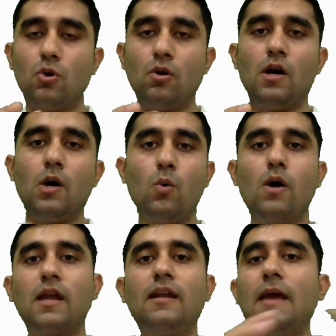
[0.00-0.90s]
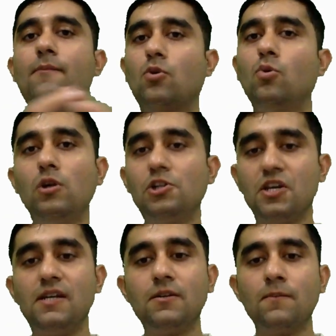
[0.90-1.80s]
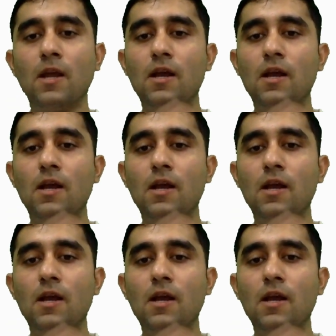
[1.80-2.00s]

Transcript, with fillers: your working time on Google Sheets.